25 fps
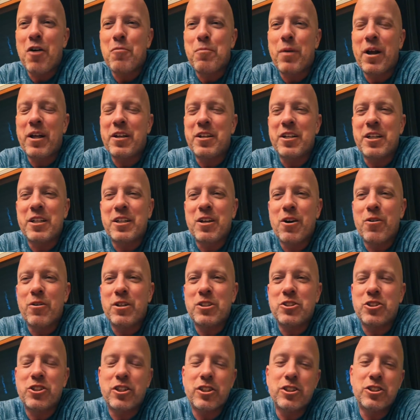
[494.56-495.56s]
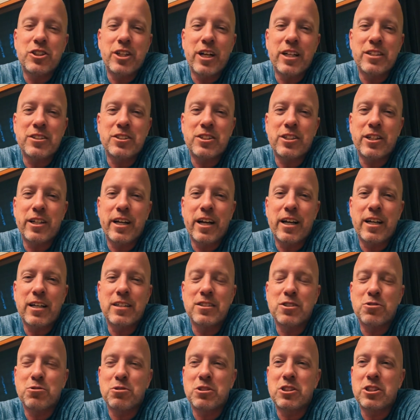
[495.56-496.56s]
Uh, but I did go to church
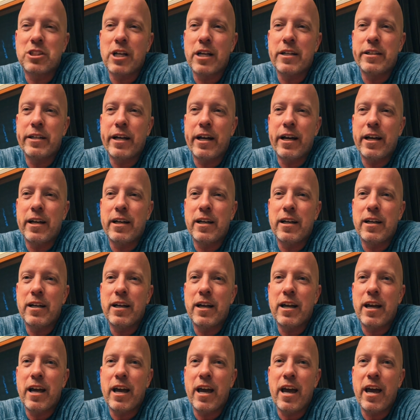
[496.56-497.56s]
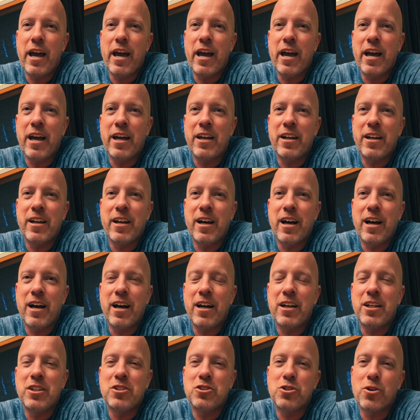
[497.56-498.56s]
yesterday because it was Sunday
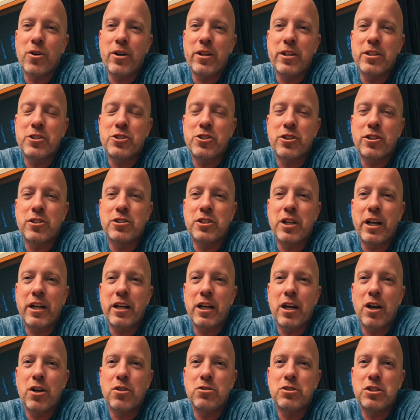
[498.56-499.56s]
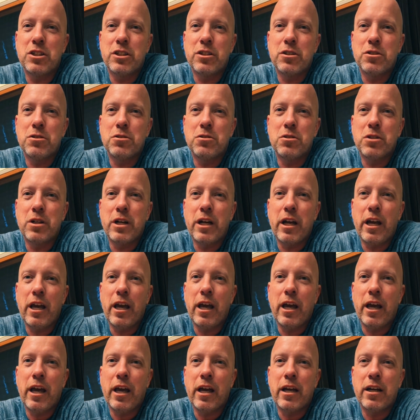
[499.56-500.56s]
and uh, enjoy the church I go to.
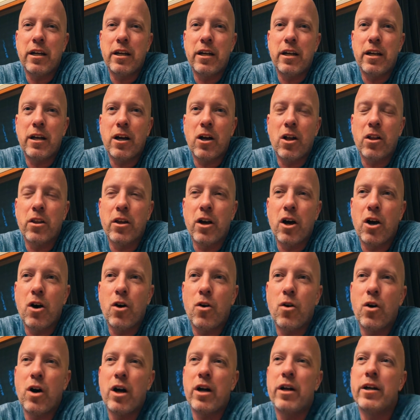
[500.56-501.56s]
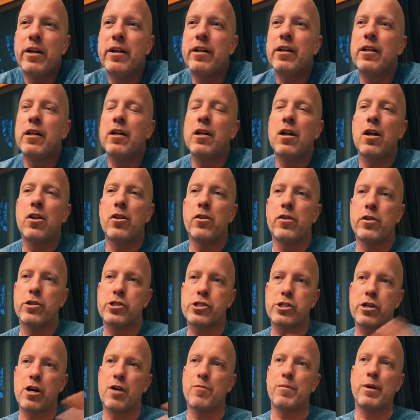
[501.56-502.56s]
And although
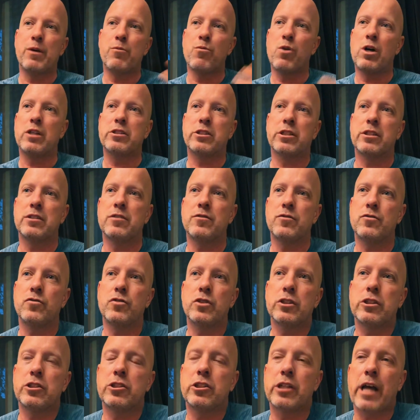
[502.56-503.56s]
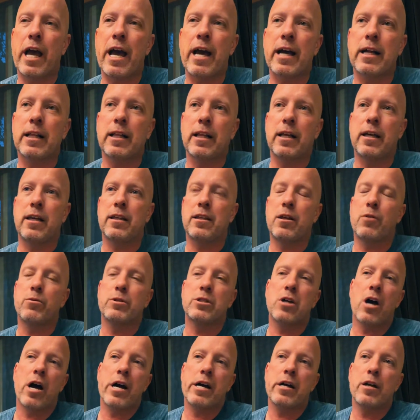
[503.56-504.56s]
the sermon wasn't
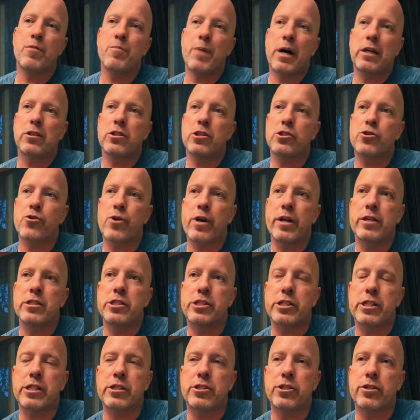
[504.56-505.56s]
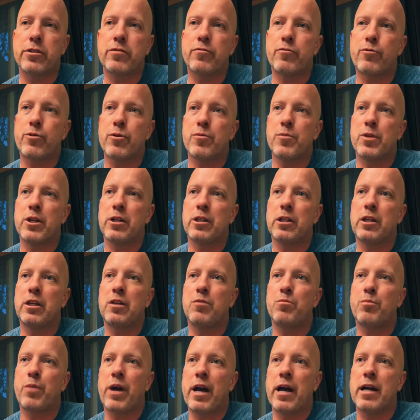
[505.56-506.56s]
exactly they were talking about the transition from
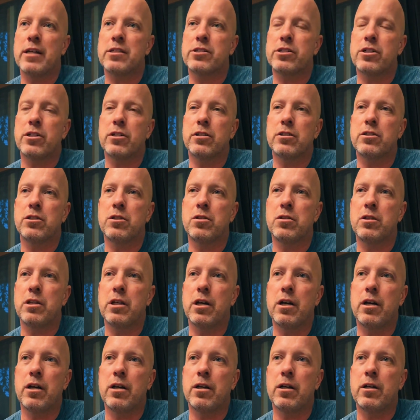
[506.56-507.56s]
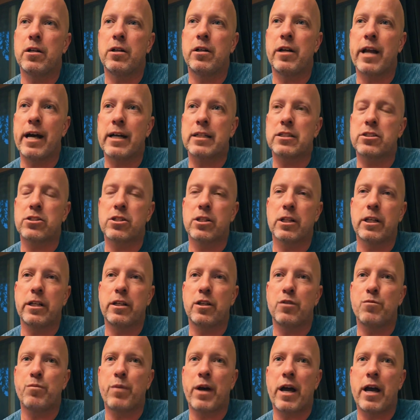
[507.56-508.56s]
the lead pastor to the
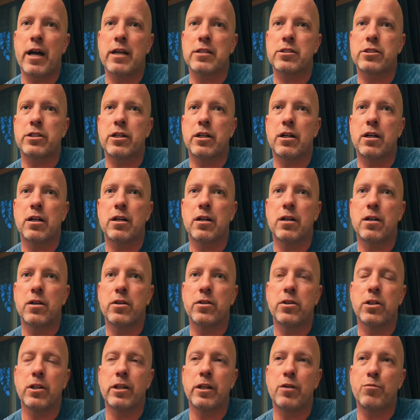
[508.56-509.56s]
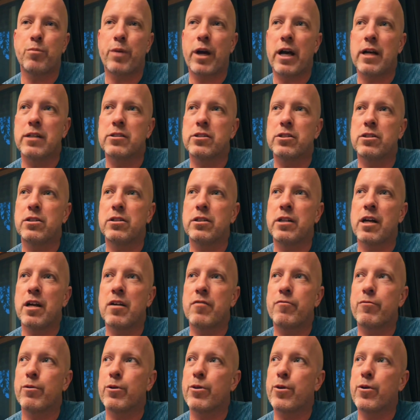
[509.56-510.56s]
next lead pastor. The lead pastor
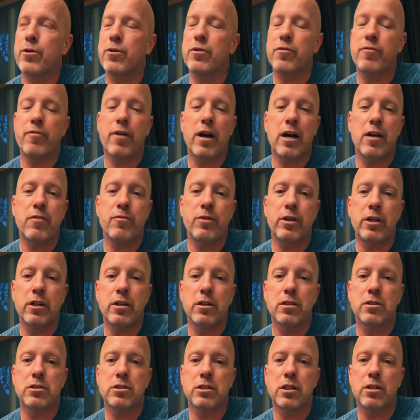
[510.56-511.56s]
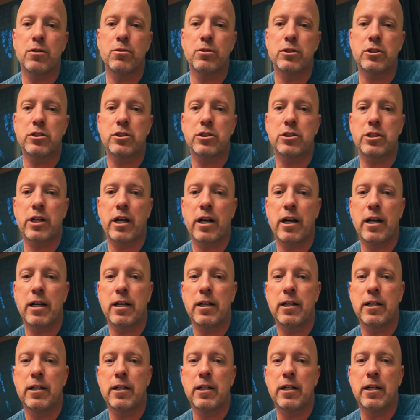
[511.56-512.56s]
had done it for 35 years, and it was
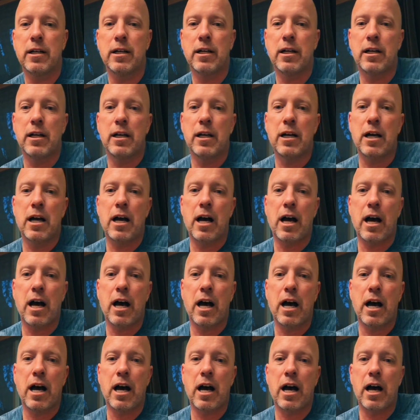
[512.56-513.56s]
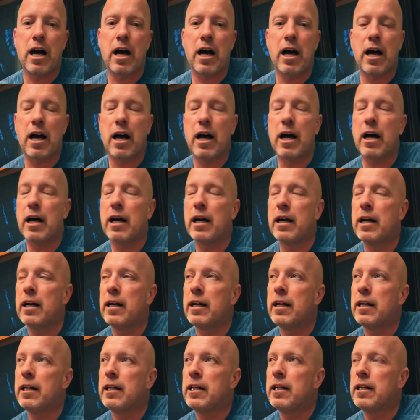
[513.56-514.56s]
uh, uh,
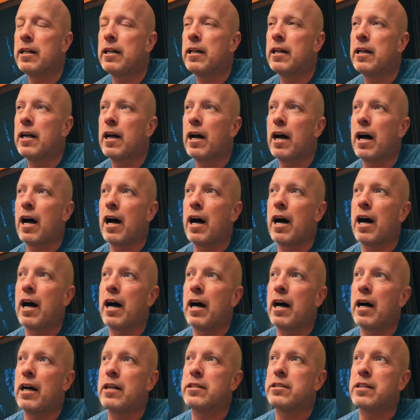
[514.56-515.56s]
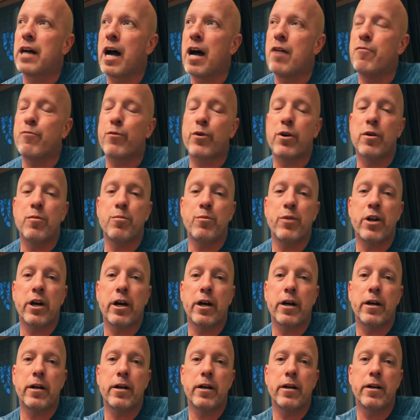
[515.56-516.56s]
uh, time for
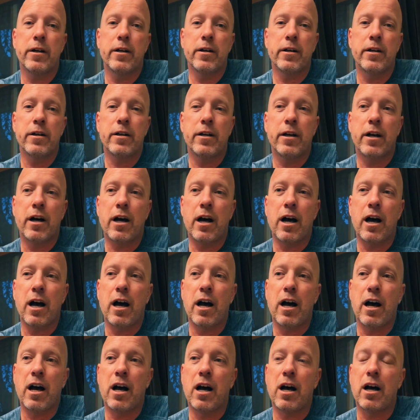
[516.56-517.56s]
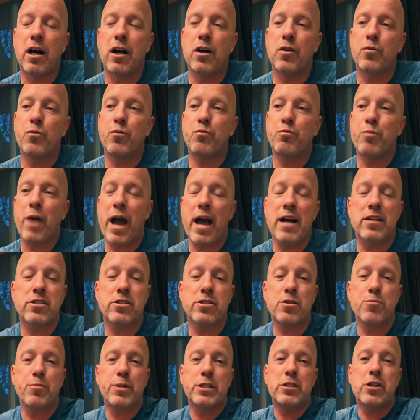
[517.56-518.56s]
him to uh,
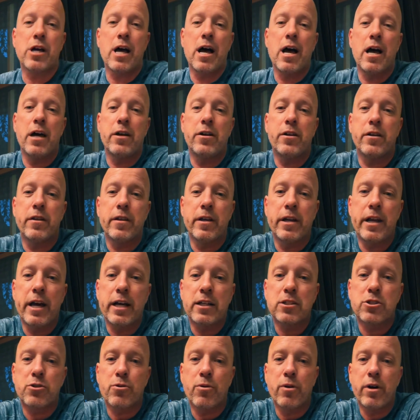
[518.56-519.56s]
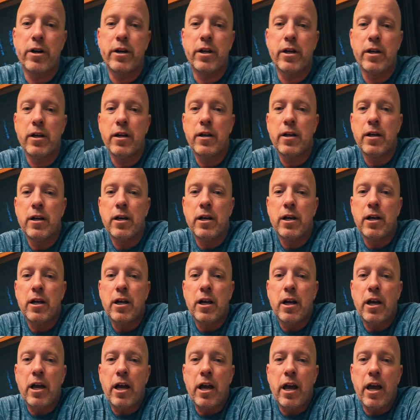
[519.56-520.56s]
pass the baton to the next one.
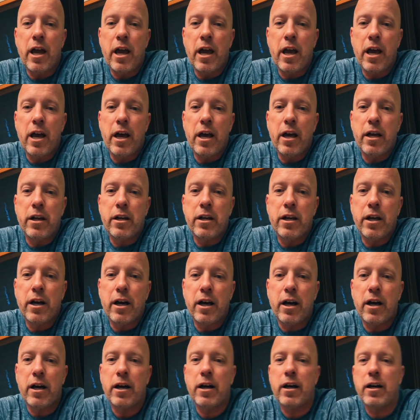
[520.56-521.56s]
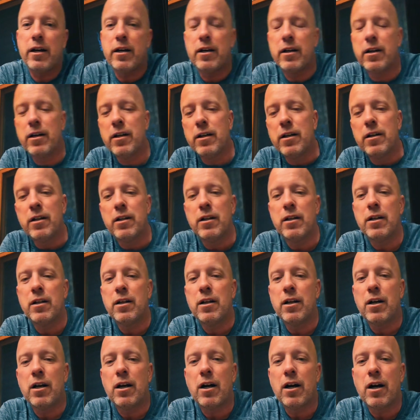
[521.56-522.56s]
And uh,
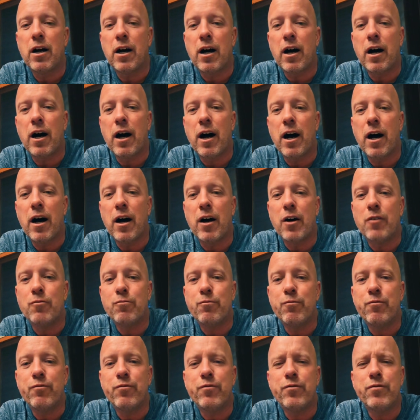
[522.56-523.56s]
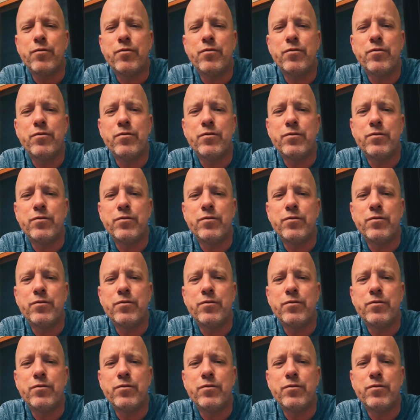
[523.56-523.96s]
um,